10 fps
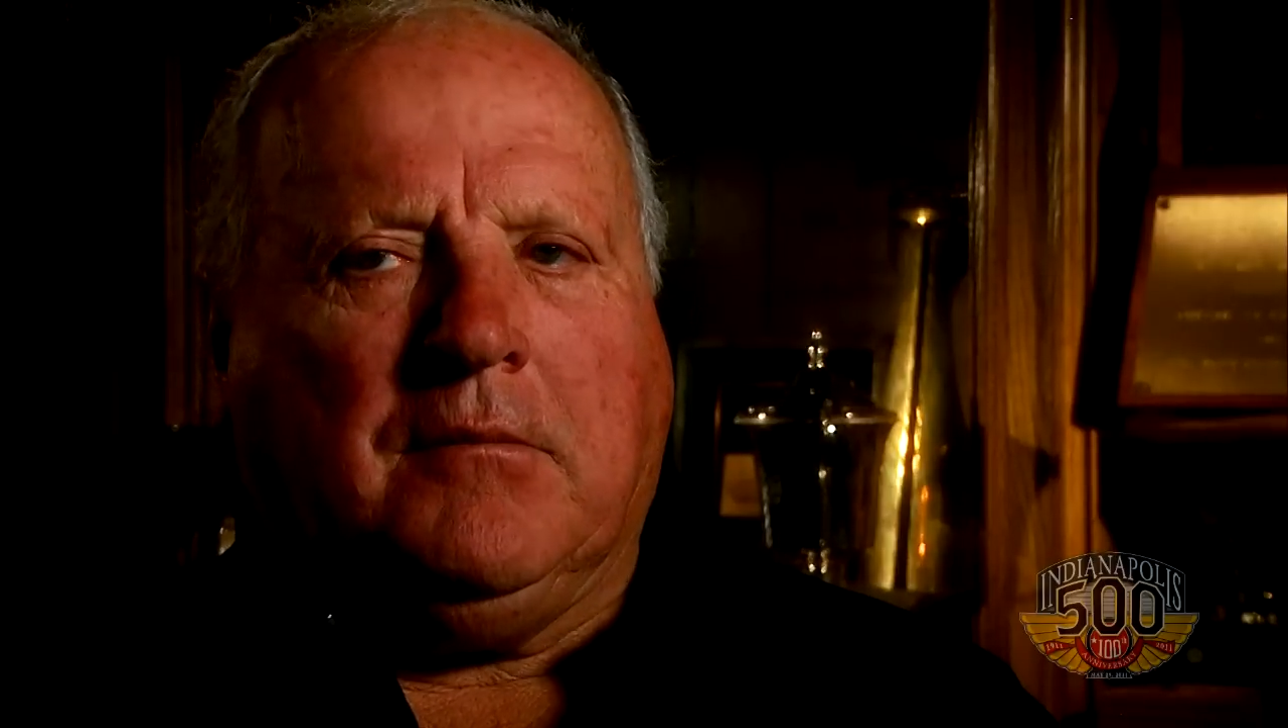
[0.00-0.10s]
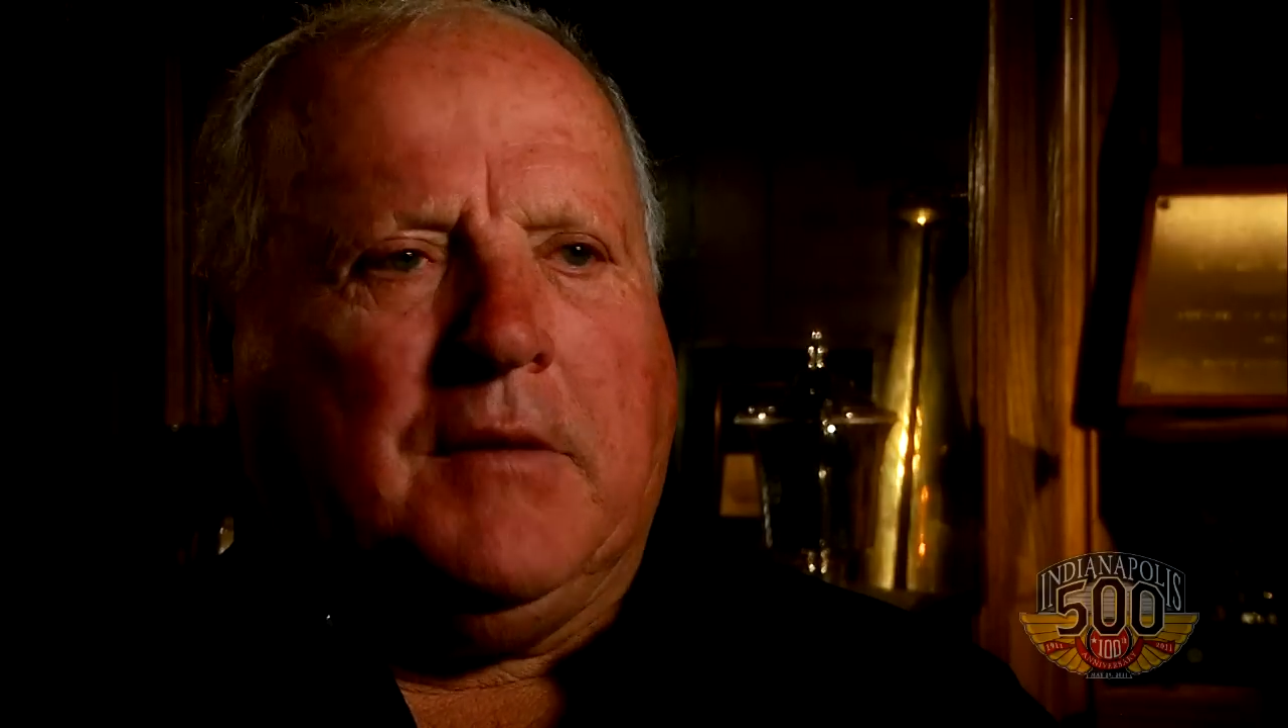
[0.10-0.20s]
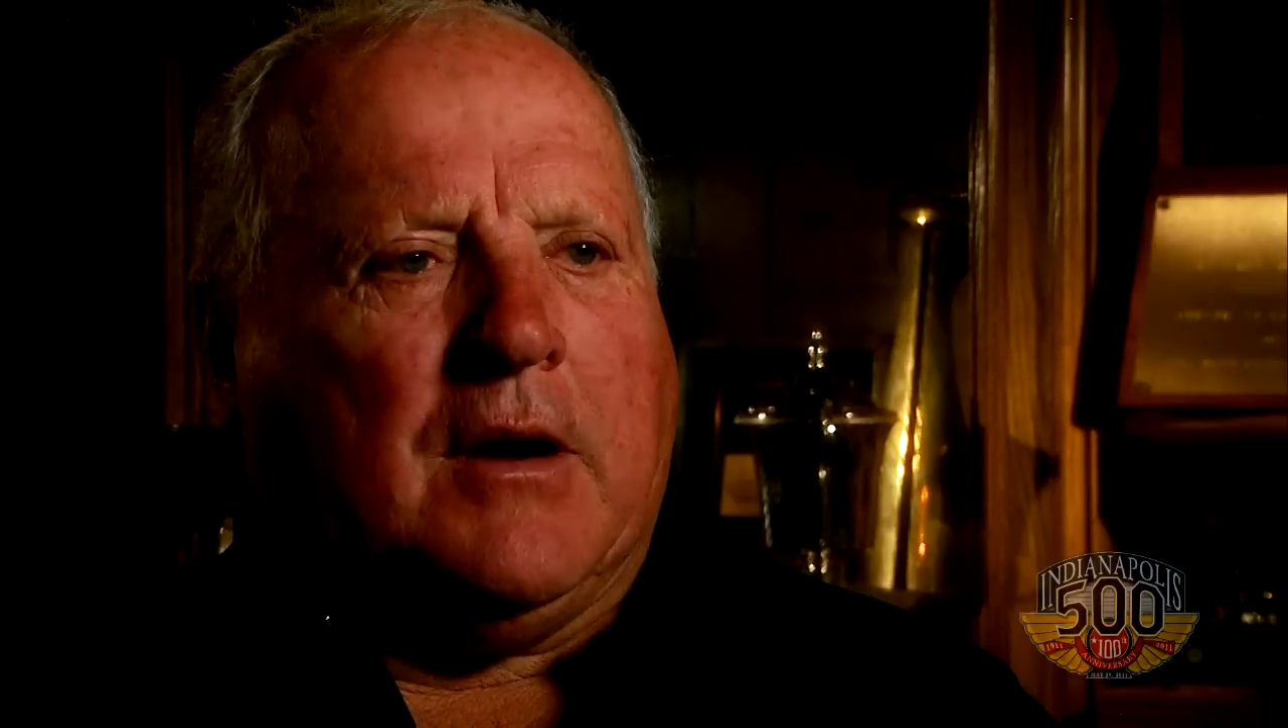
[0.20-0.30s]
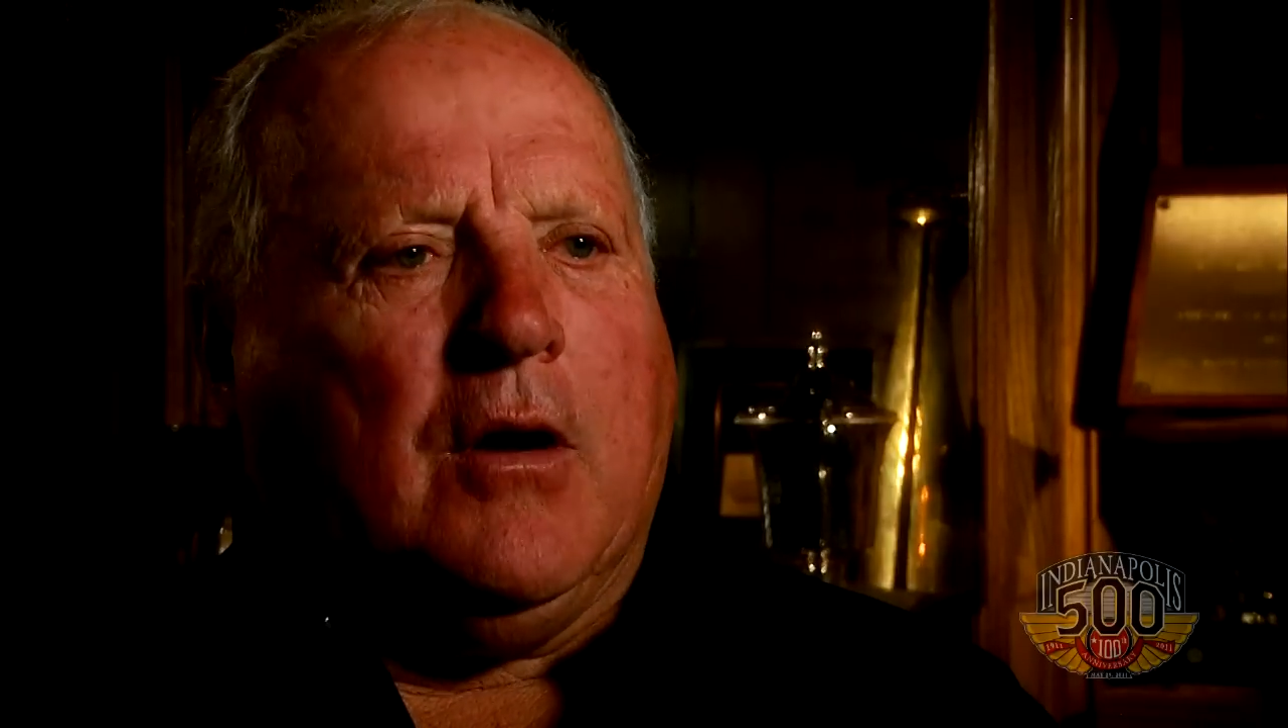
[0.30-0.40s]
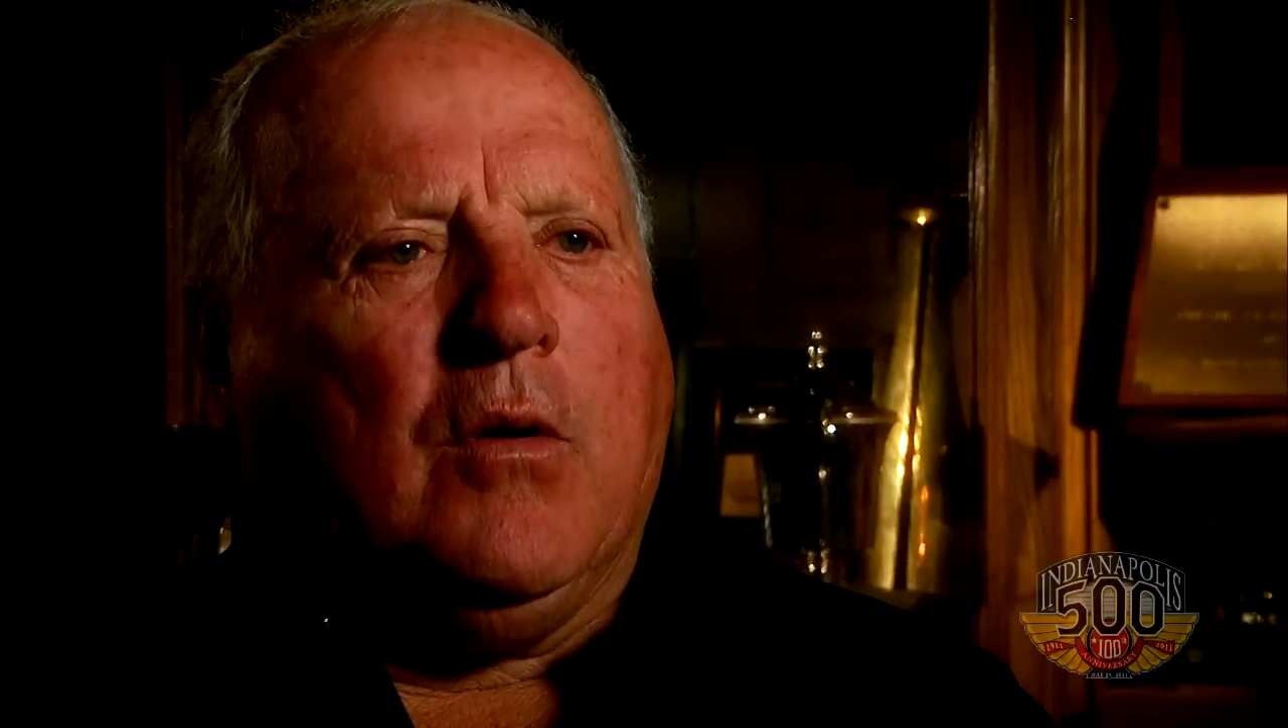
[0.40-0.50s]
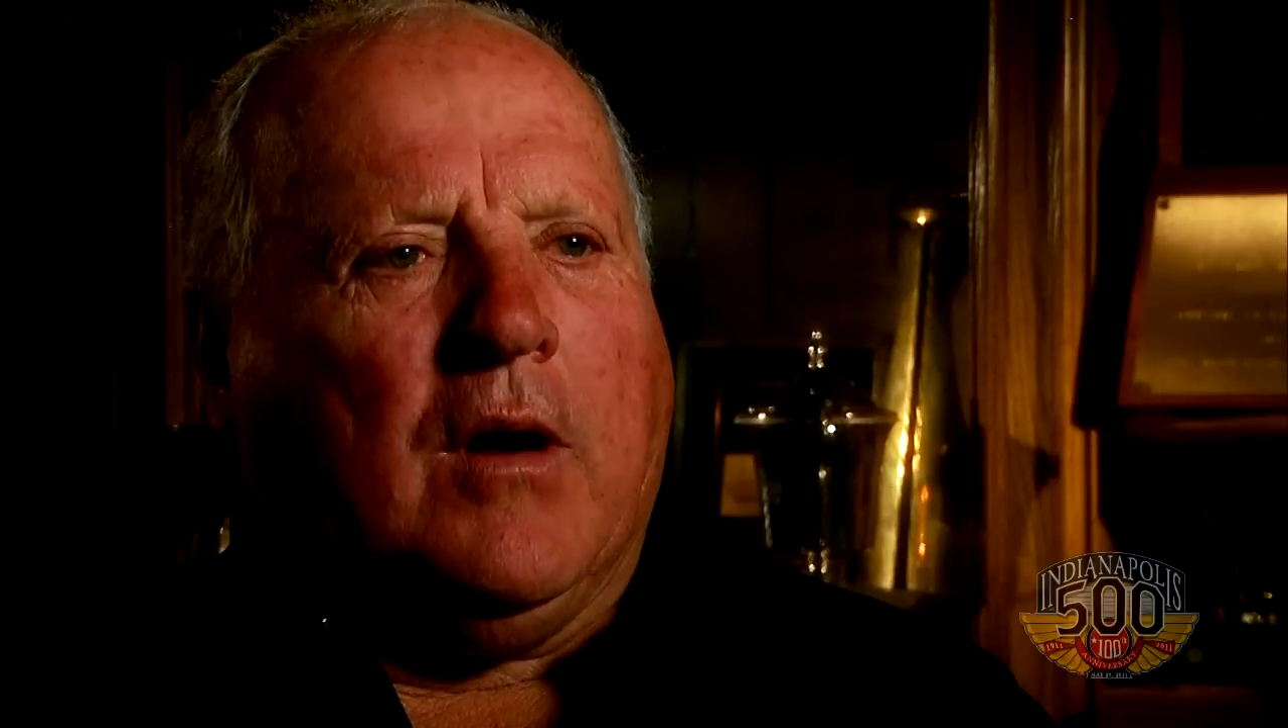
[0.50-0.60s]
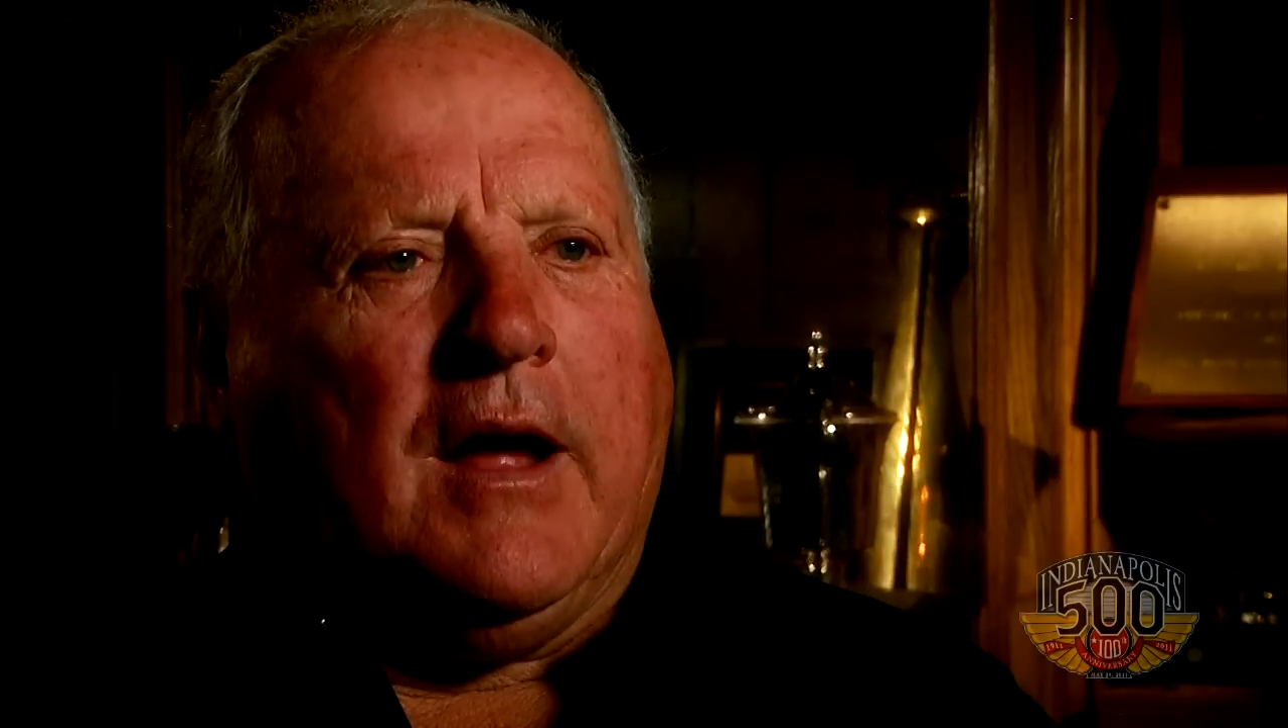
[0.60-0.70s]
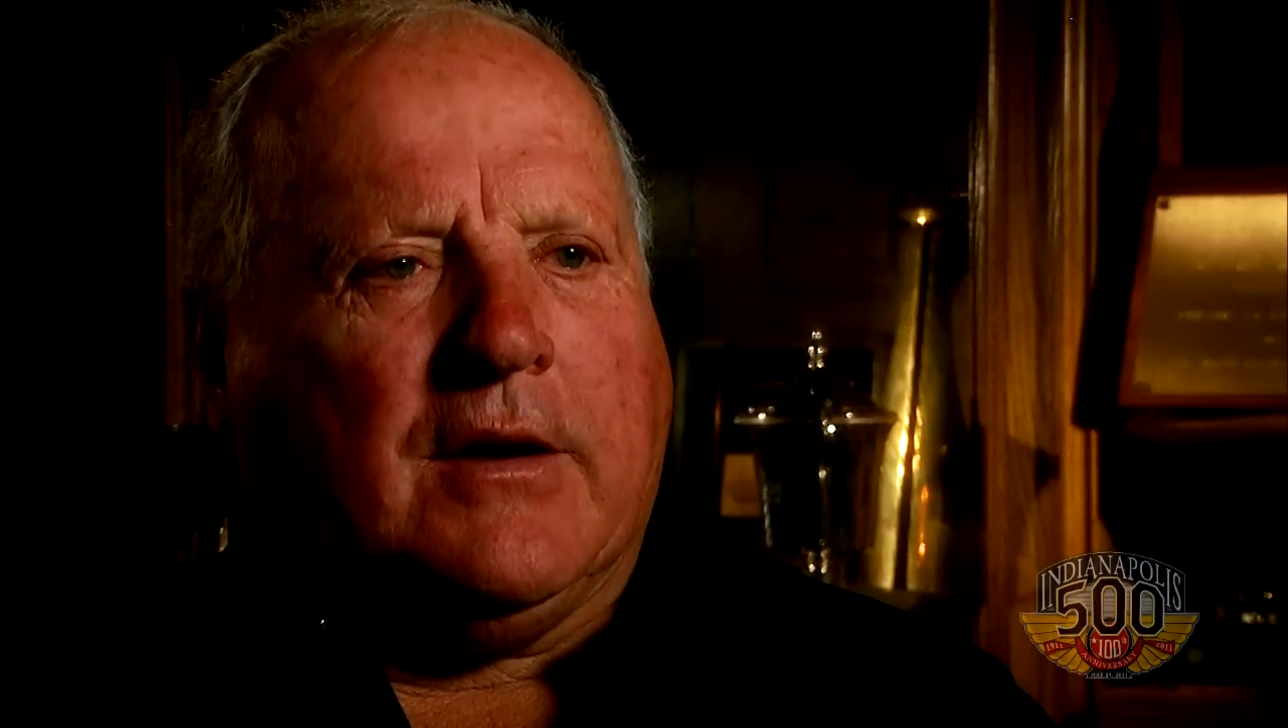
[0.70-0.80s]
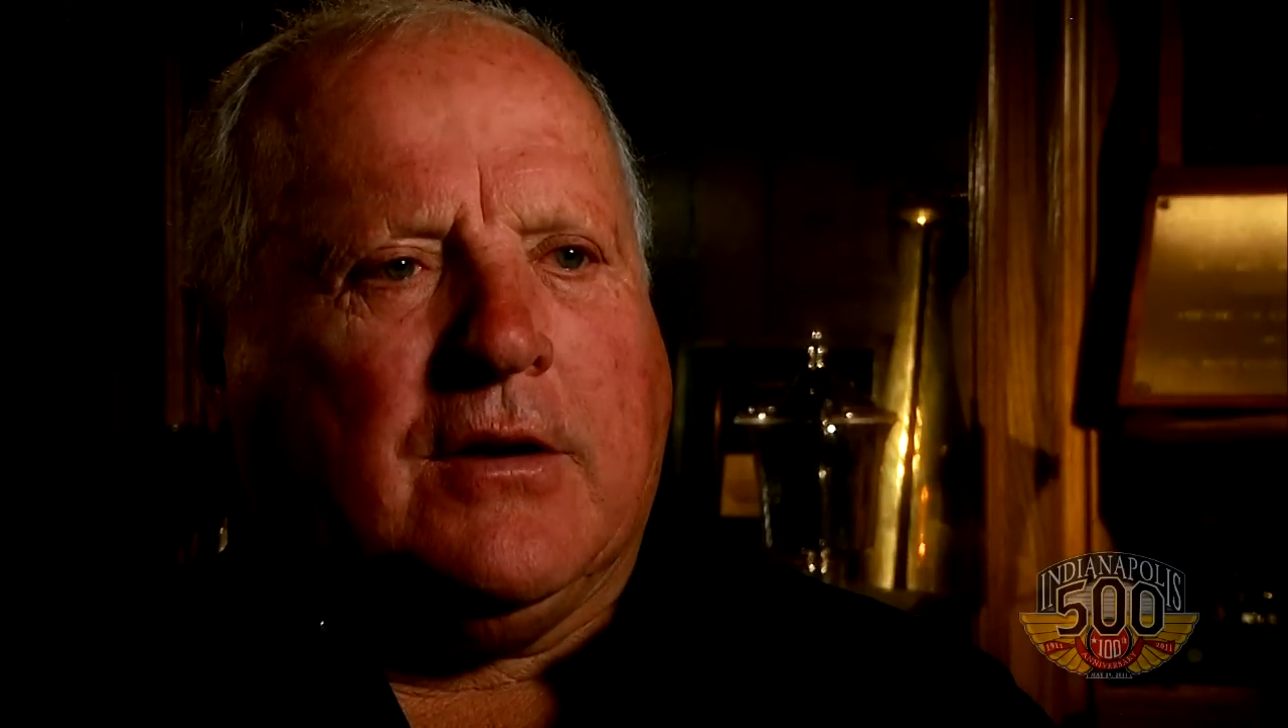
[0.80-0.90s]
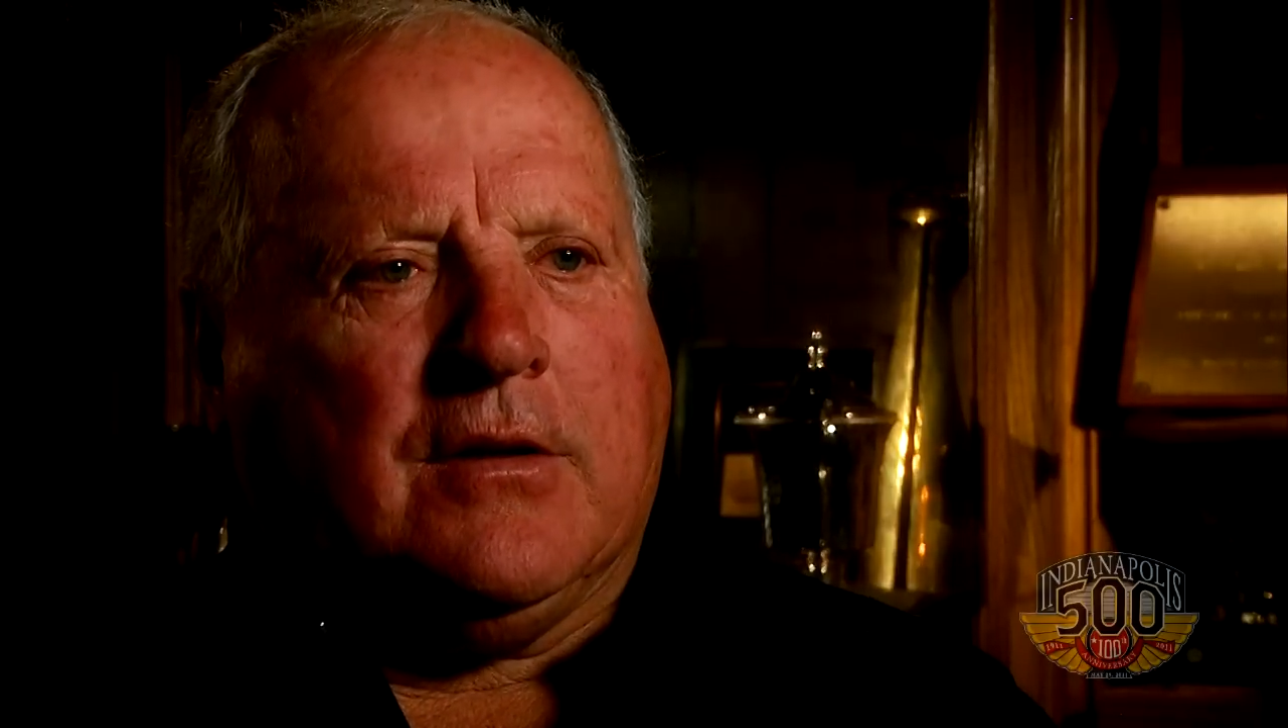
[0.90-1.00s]
meant a whole
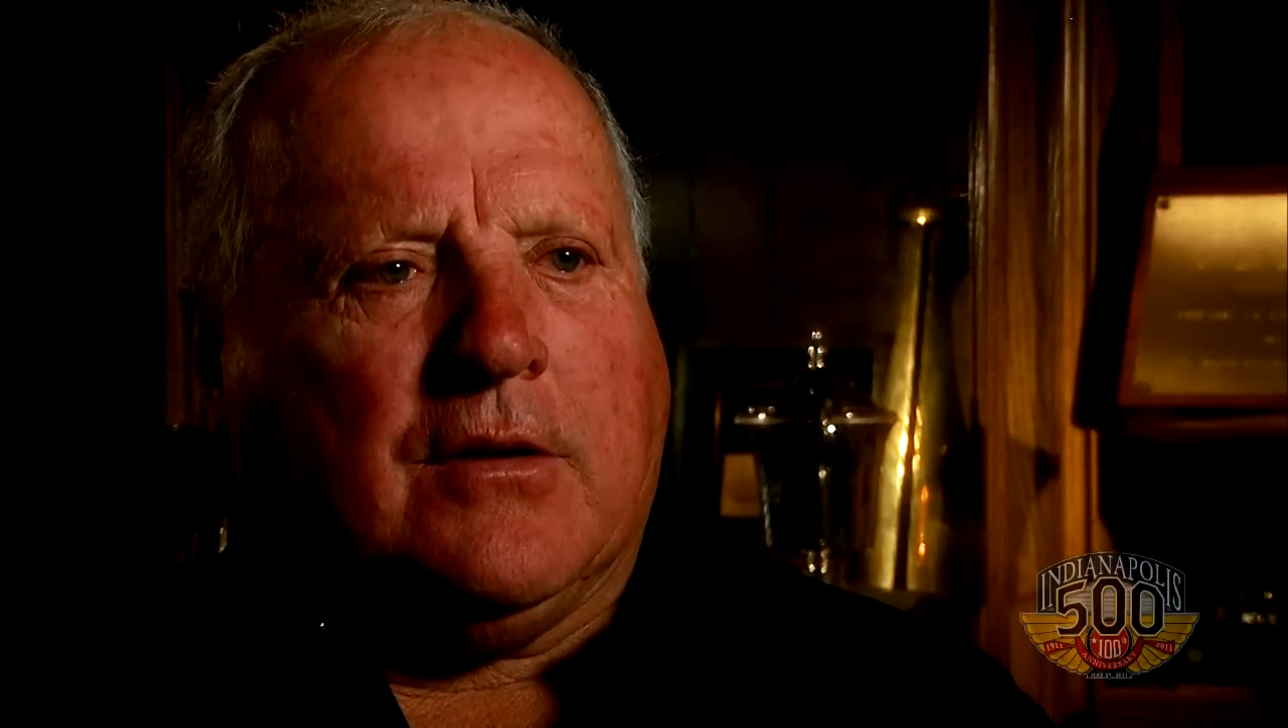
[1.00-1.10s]
lot to the